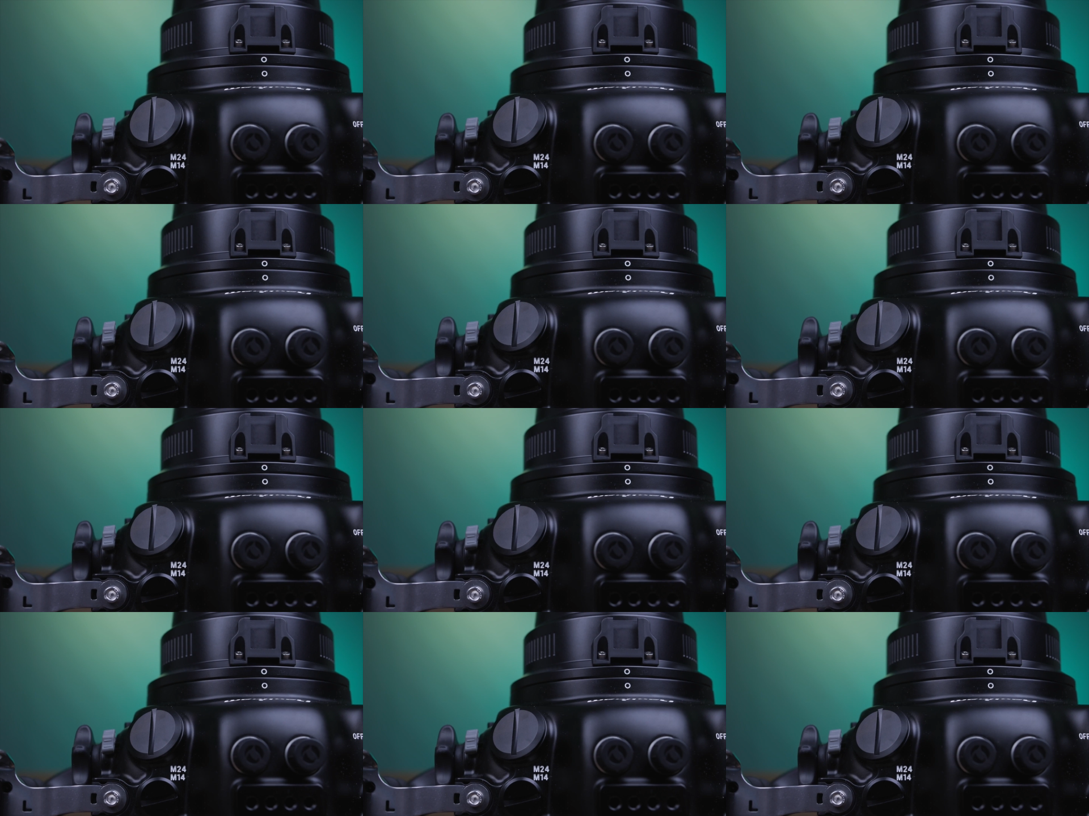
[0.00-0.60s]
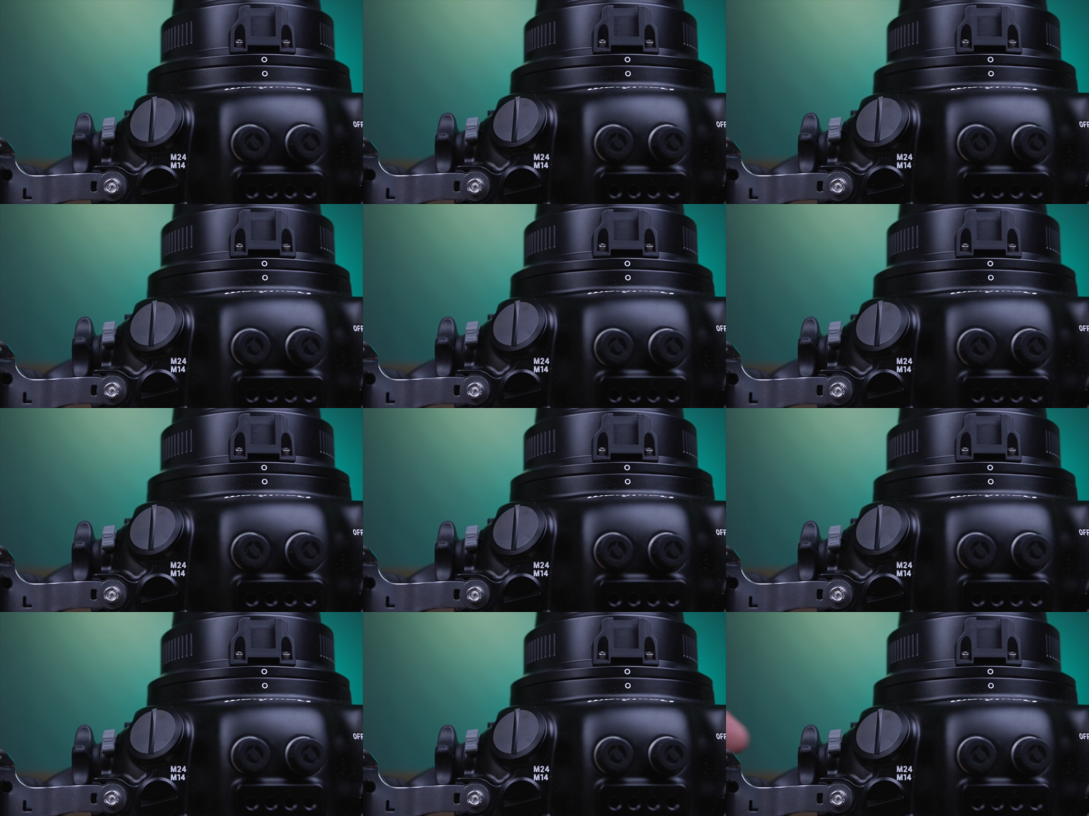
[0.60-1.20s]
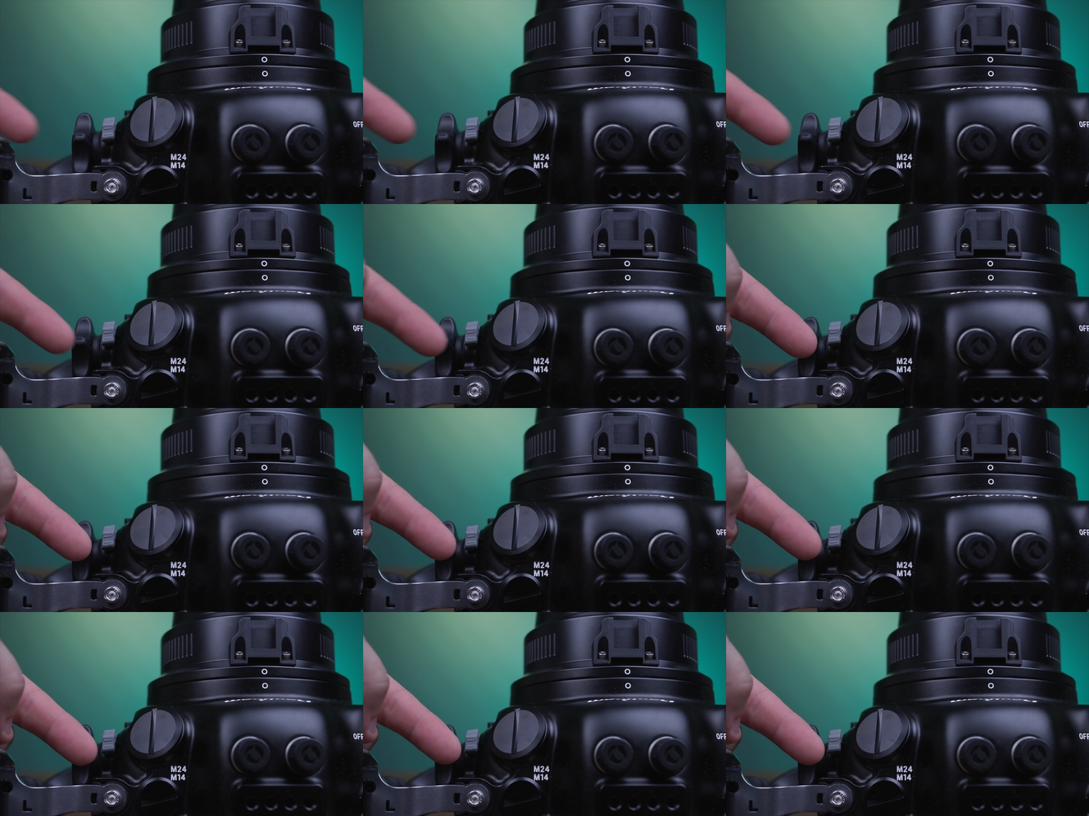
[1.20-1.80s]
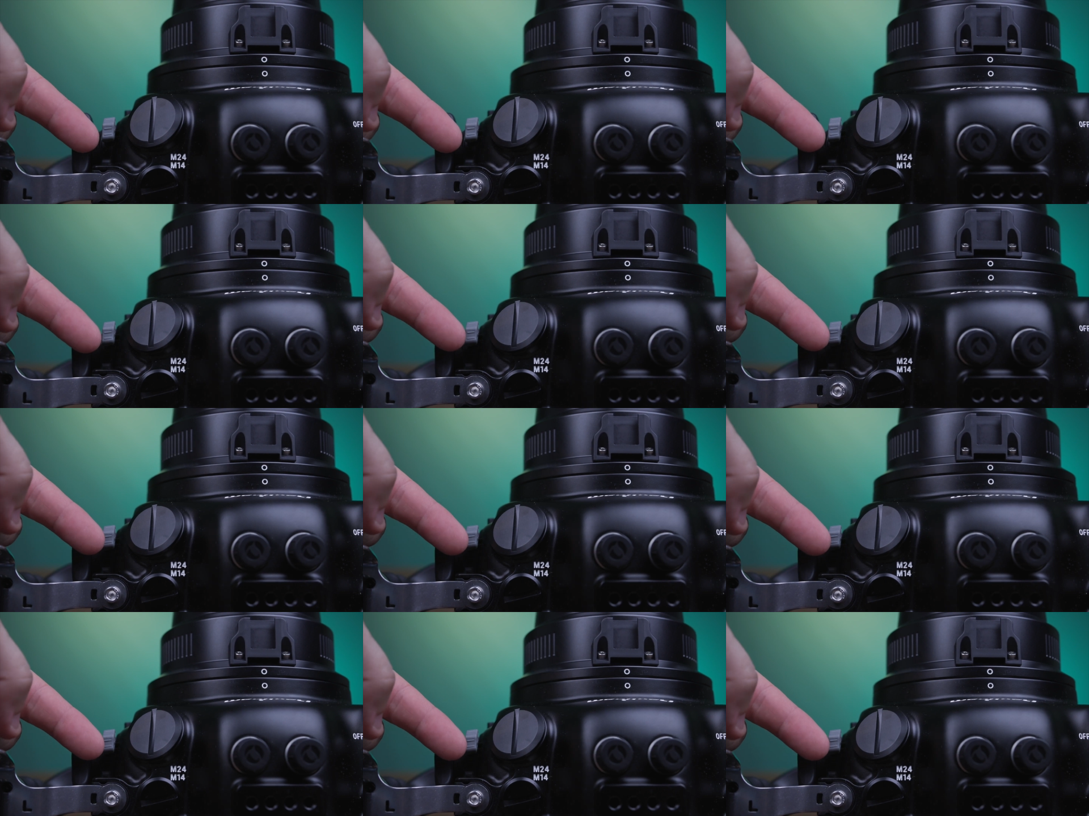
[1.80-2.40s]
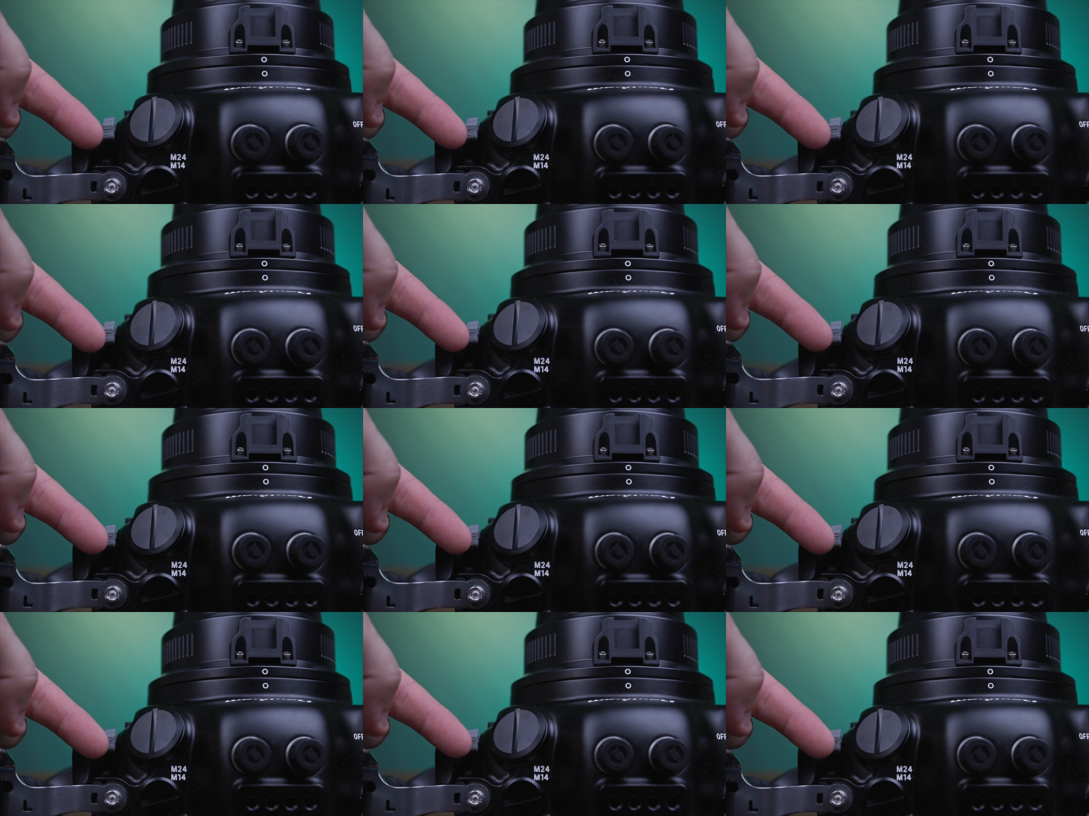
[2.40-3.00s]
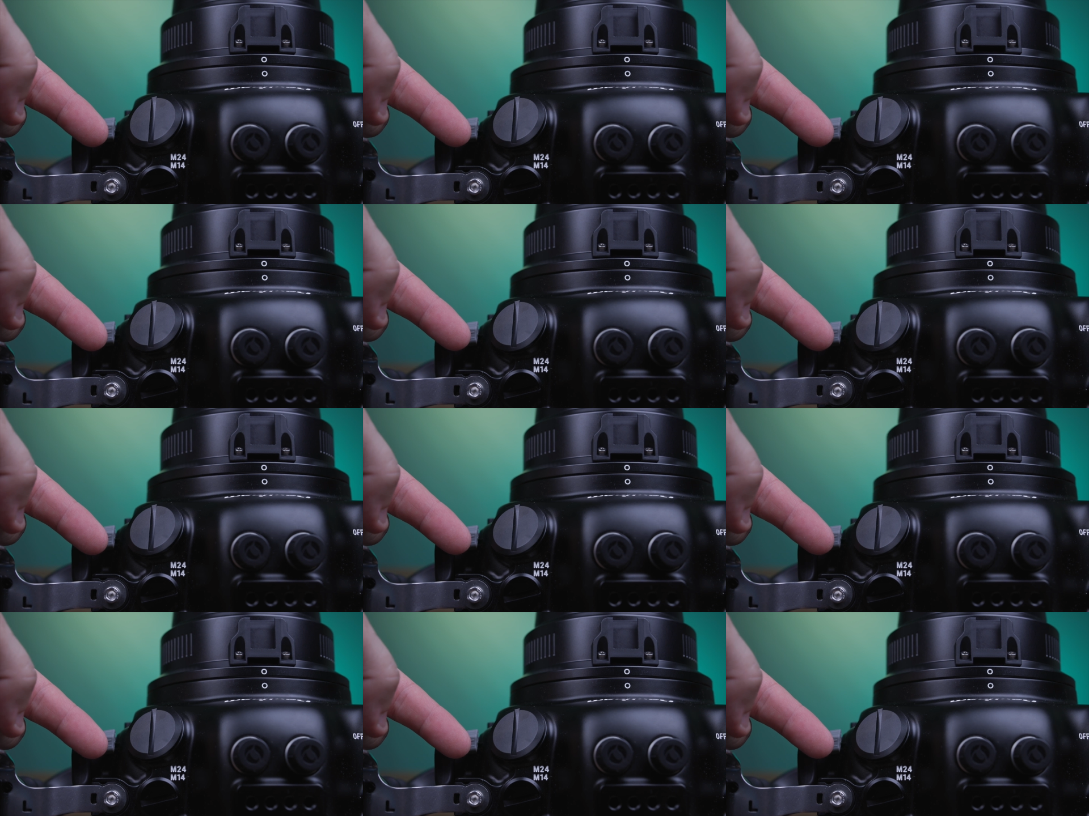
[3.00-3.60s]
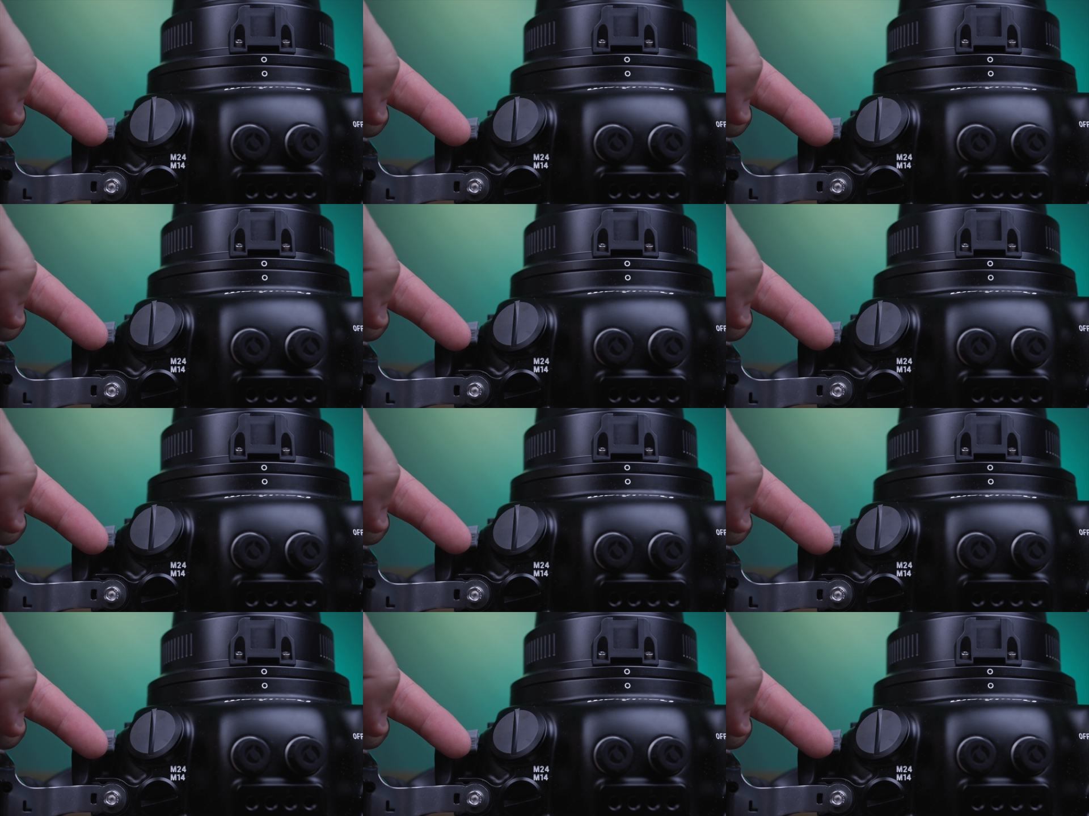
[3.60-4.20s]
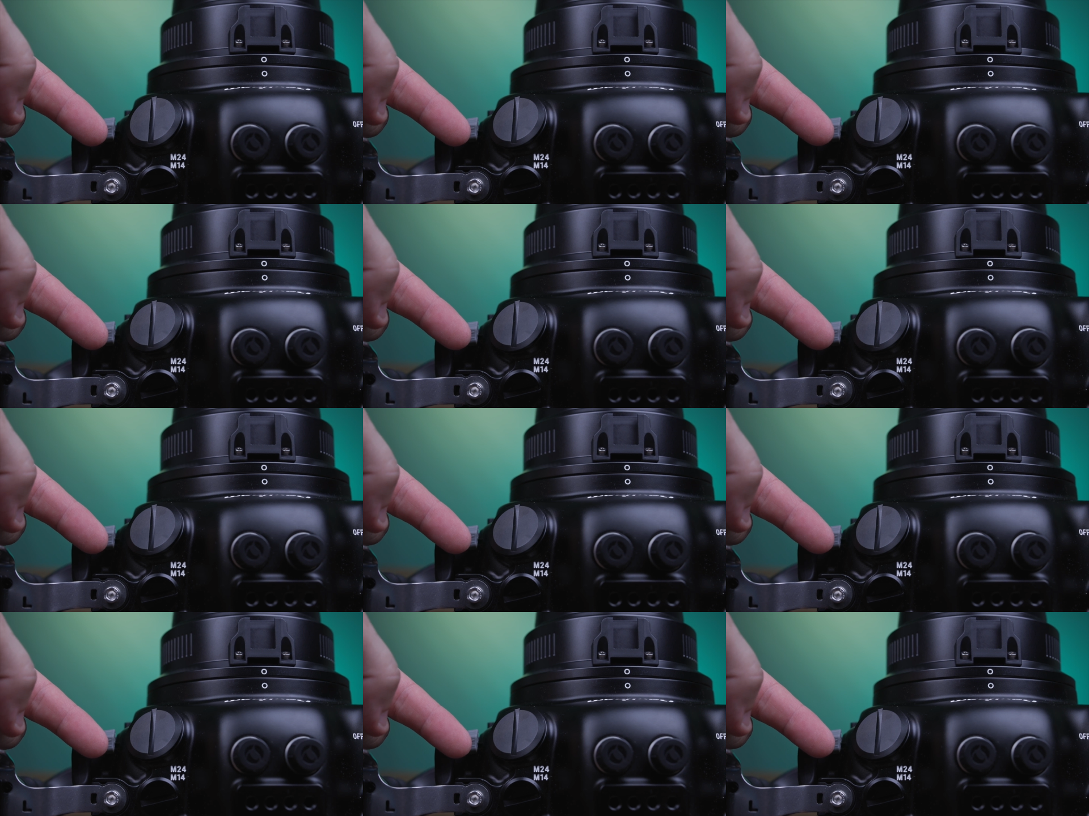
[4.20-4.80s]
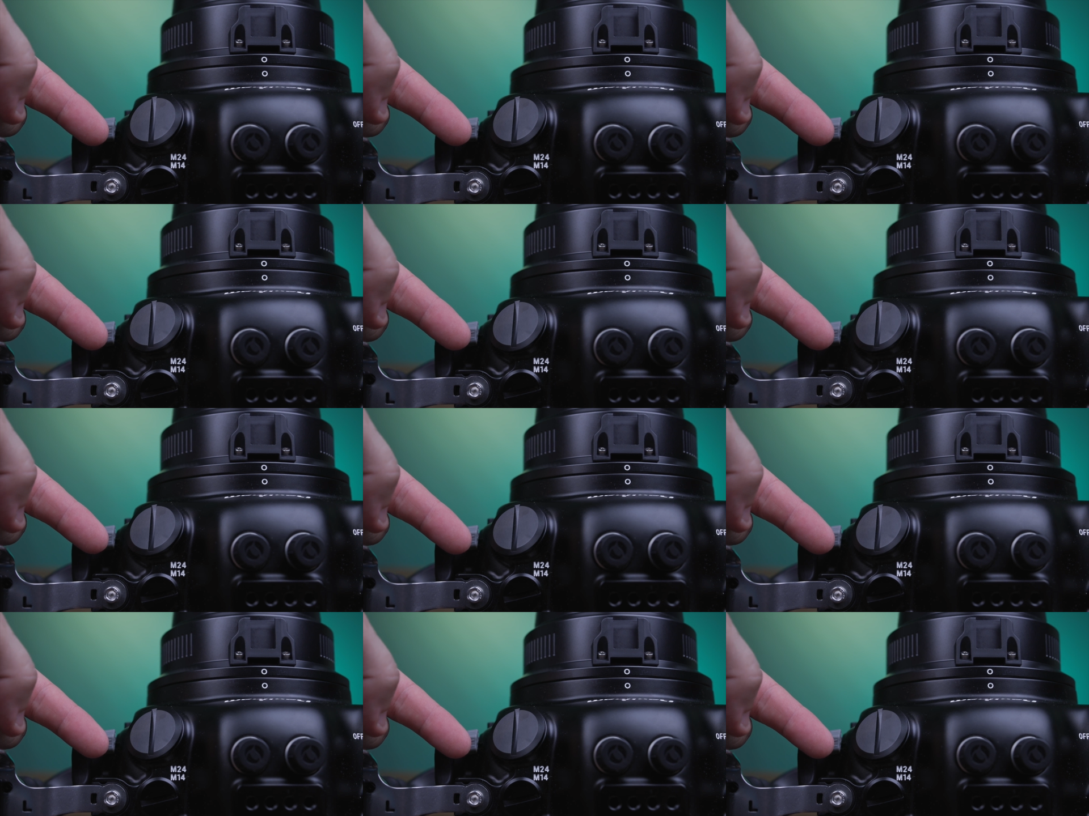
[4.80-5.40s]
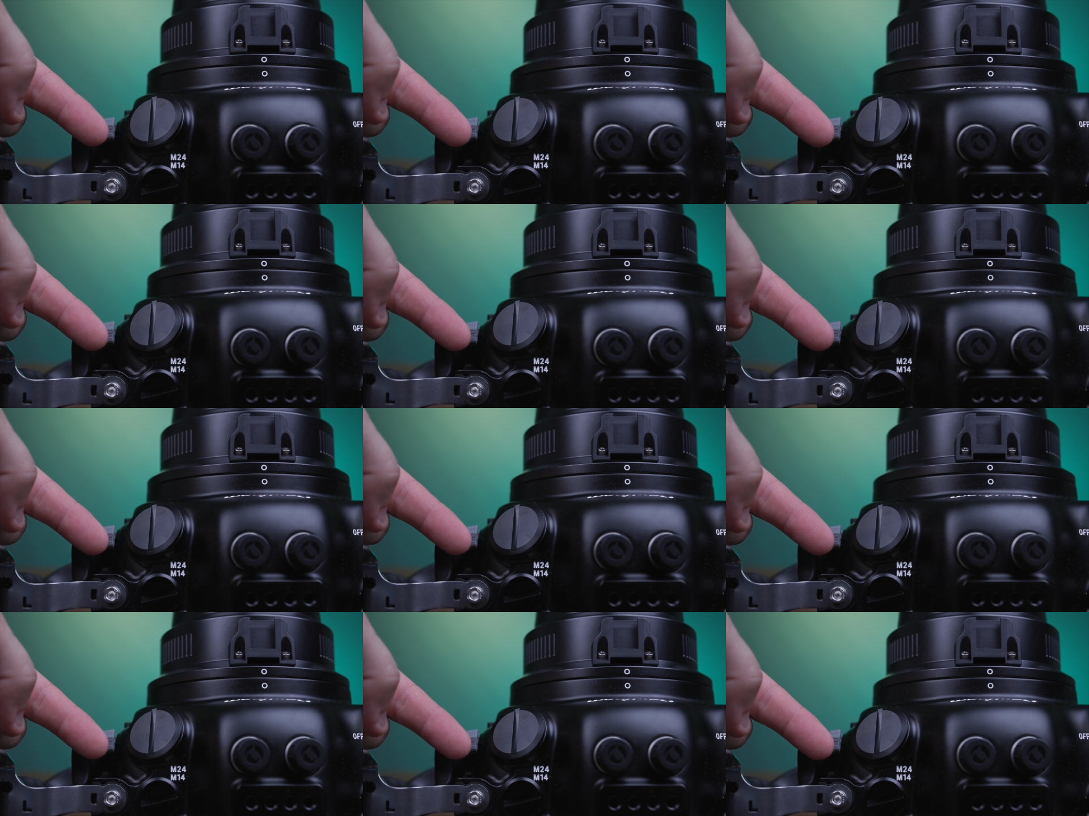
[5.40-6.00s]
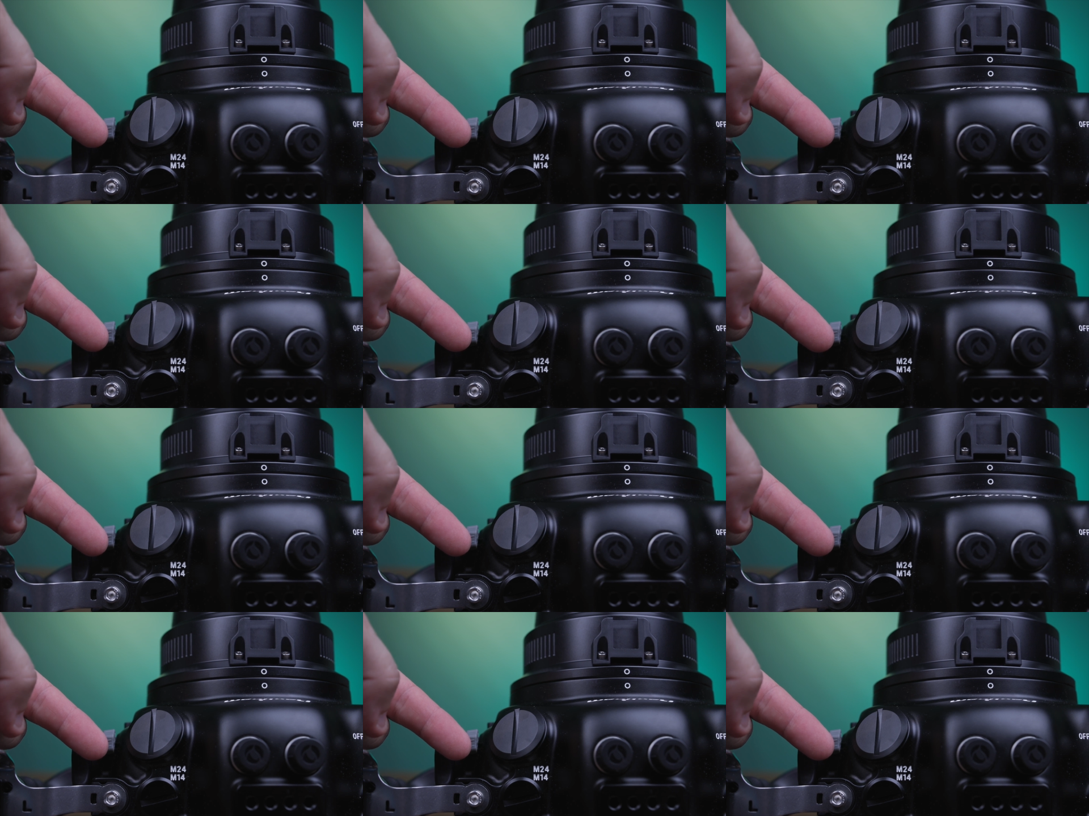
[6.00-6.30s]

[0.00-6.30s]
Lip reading: (no speaker visible)